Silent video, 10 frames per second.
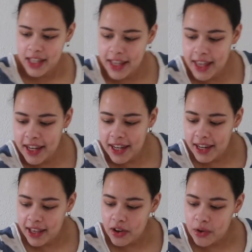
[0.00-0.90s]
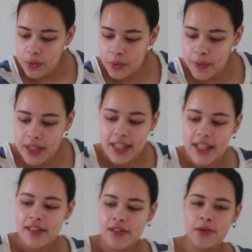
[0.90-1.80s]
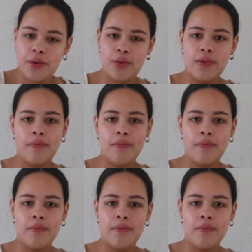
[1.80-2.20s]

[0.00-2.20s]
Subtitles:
And now we need to